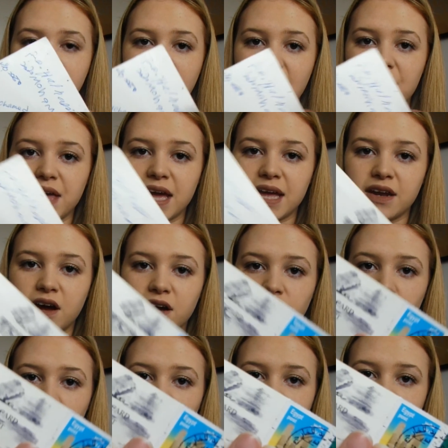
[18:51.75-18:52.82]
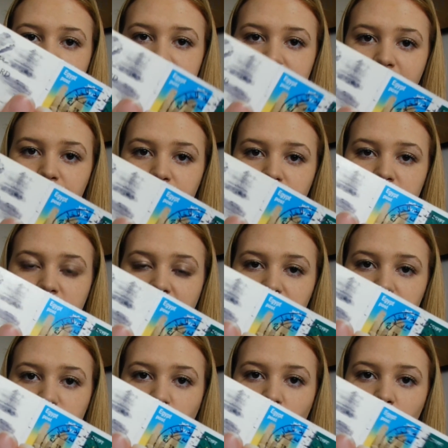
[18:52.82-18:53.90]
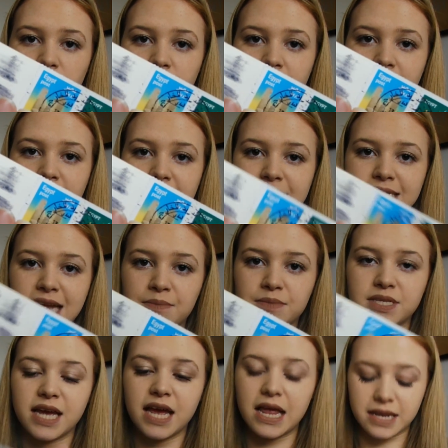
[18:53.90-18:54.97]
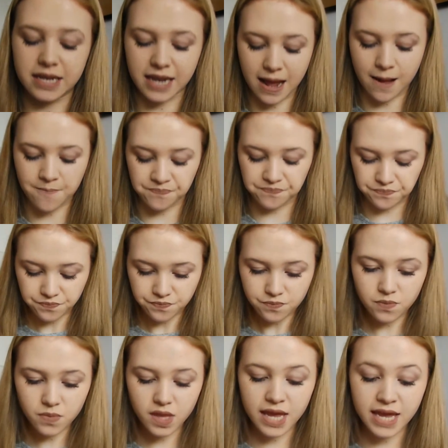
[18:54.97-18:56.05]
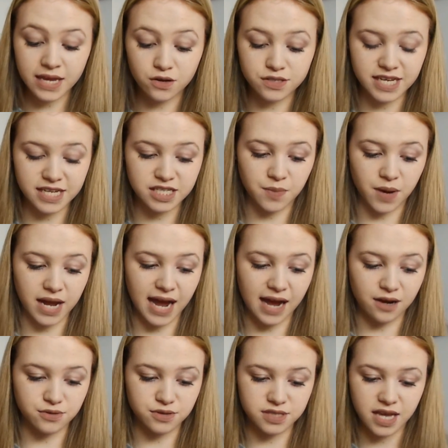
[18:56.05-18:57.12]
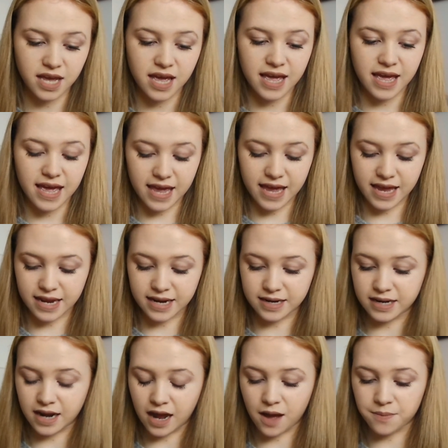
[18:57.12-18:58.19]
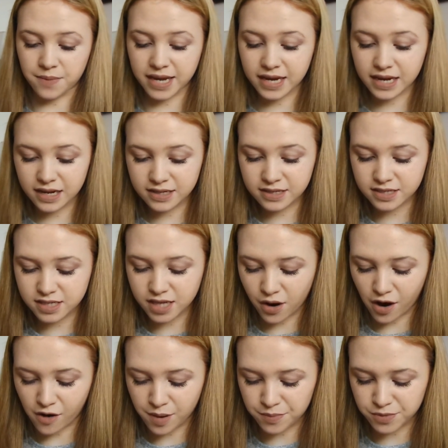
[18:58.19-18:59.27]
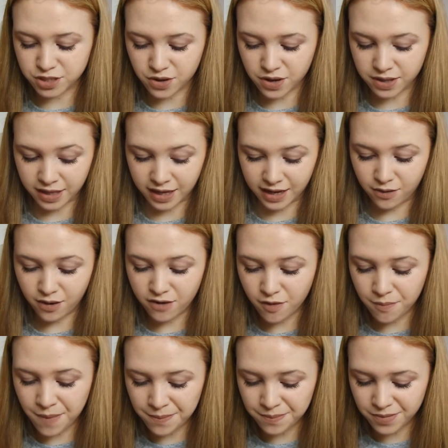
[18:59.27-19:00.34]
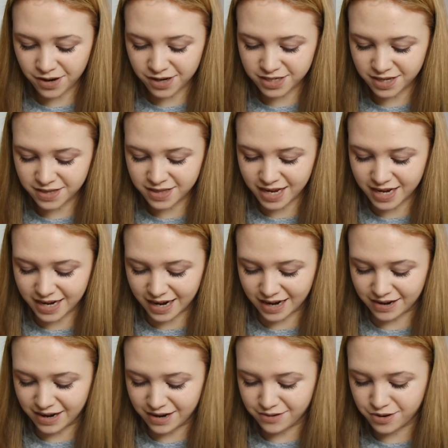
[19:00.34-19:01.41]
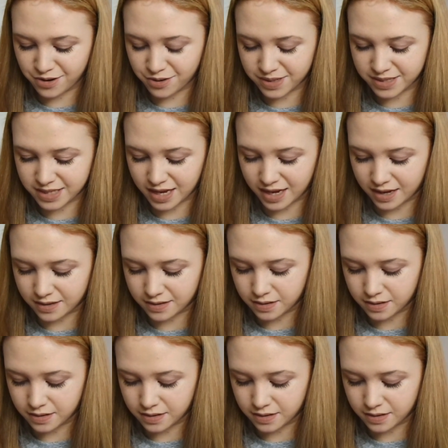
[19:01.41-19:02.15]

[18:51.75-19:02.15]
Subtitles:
And then I got the stamps at the top, and then they stamped it, and then it got sent to my house in England. So I remember doing that. Oh, I remember I'd done that now. How cool is that?